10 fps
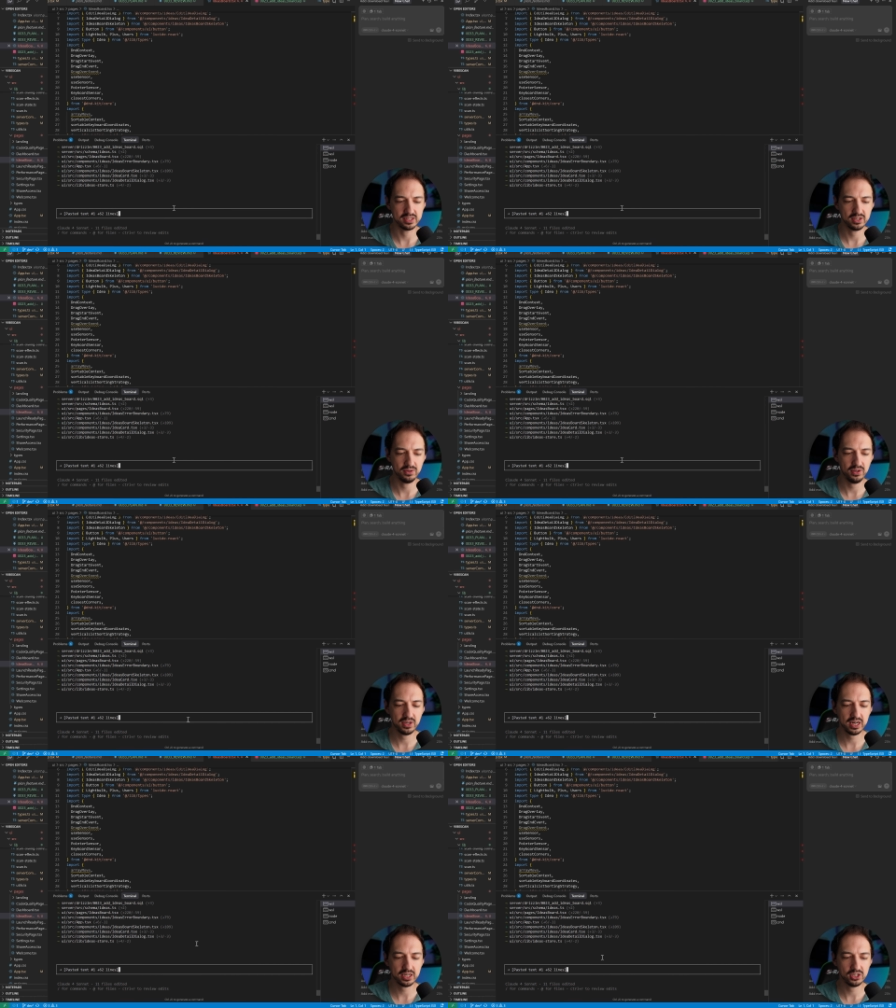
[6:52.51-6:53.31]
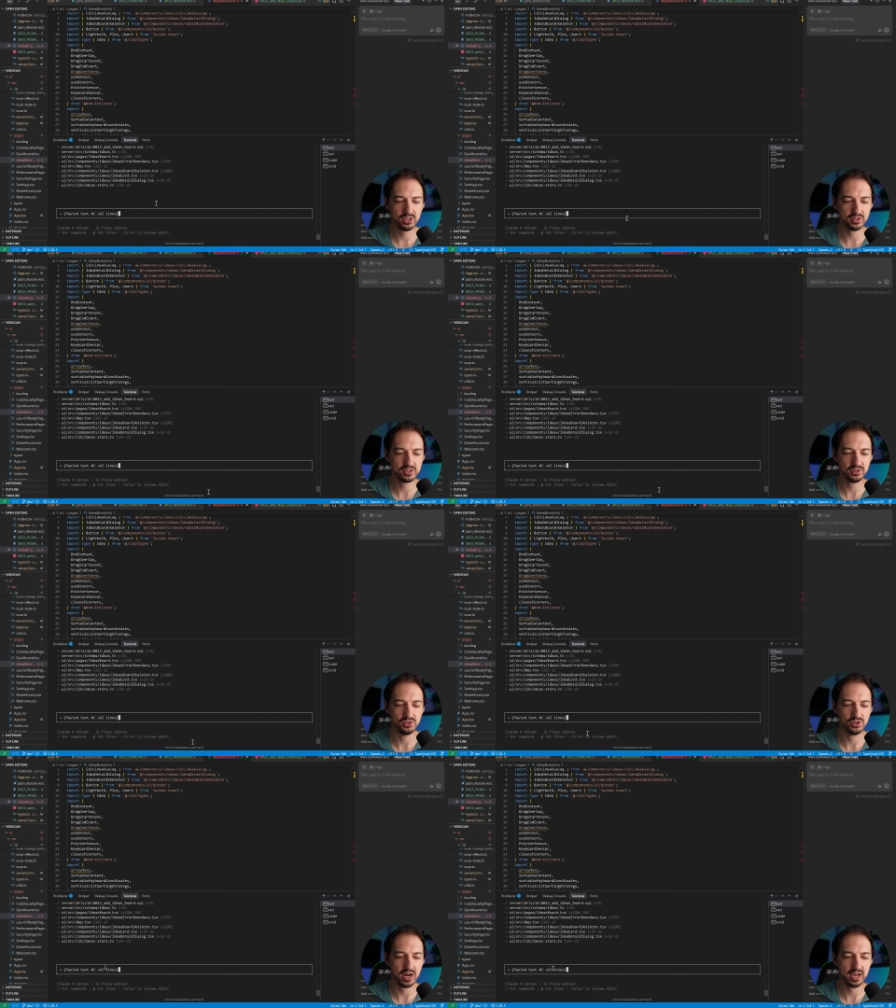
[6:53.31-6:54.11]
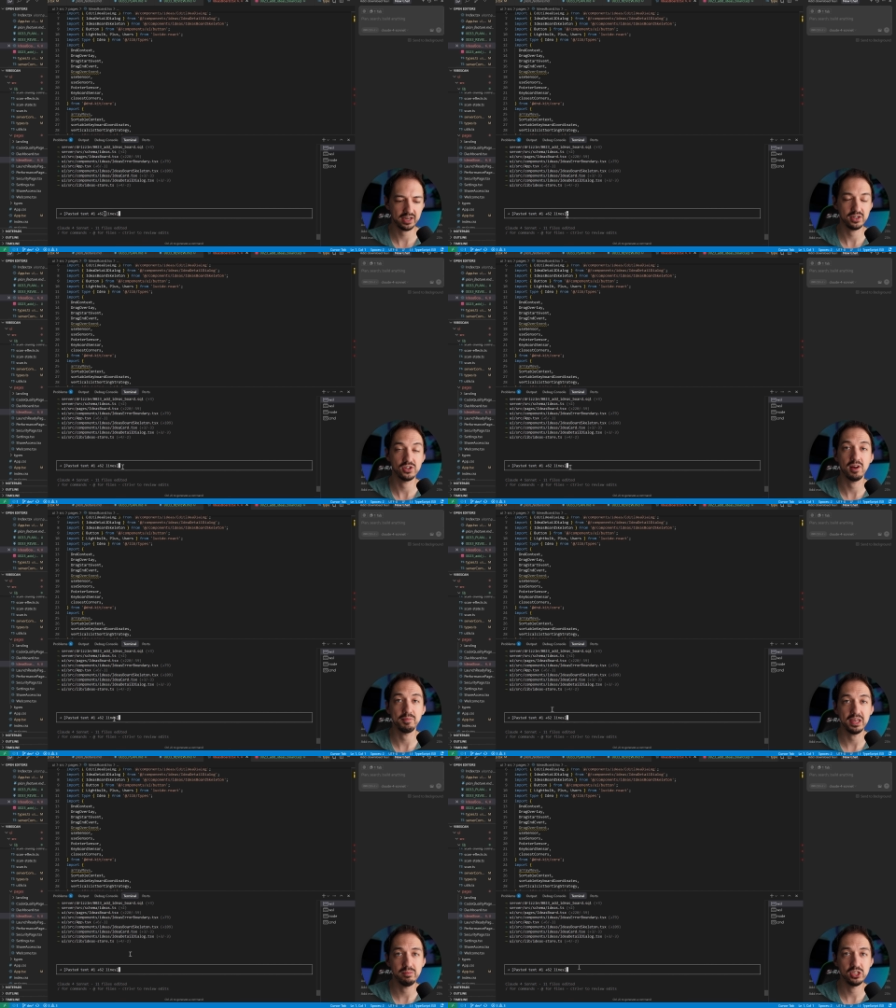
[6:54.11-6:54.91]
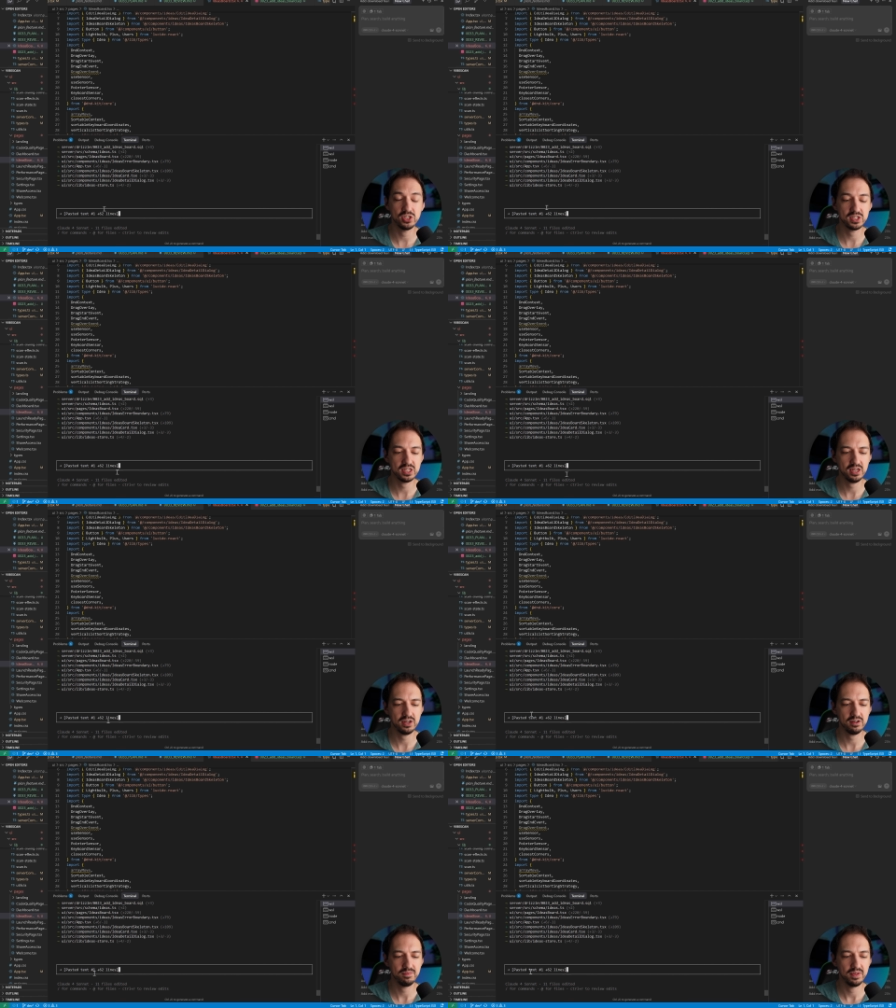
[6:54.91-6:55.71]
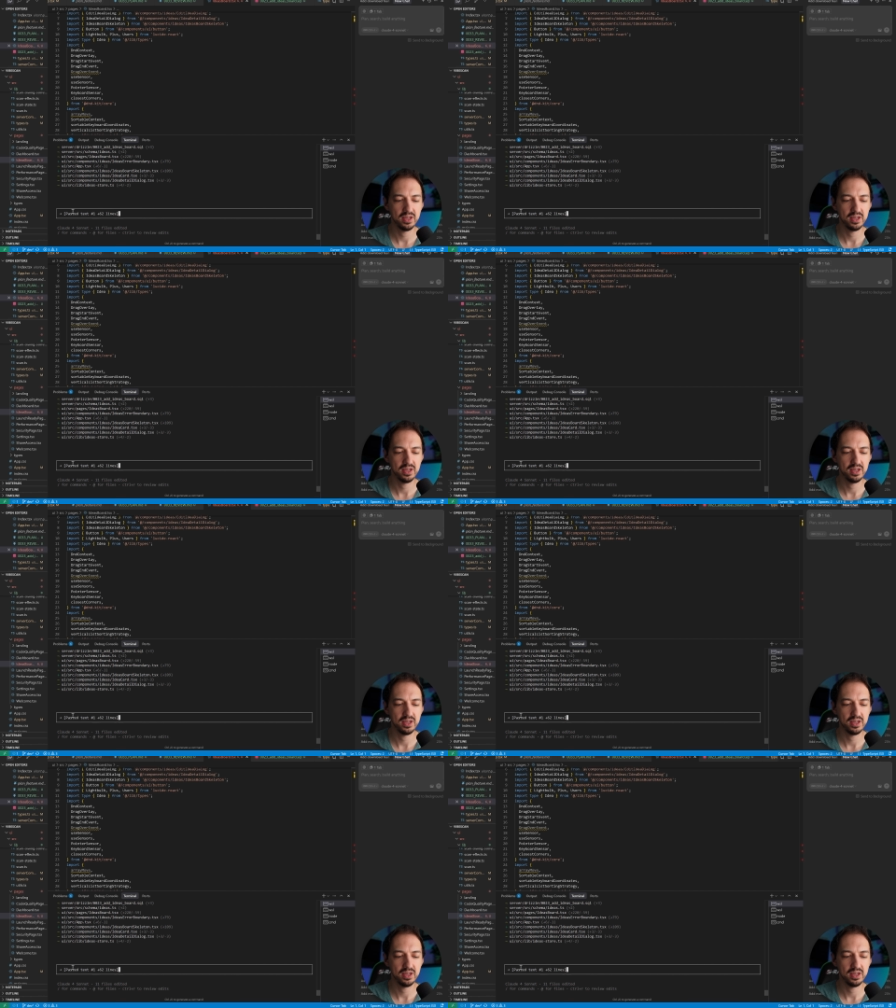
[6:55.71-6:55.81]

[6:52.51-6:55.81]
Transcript: So you can actually also drag and drop images in here